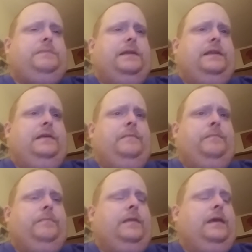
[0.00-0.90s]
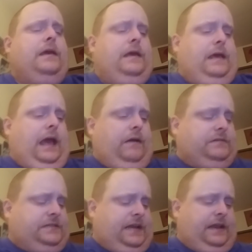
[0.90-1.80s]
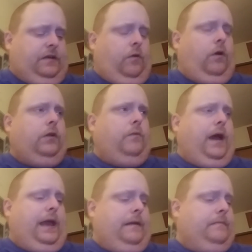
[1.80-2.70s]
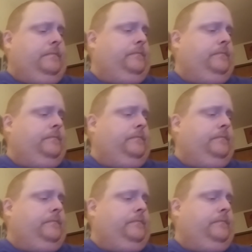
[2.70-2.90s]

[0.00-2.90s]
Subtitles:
been outstanding all the way.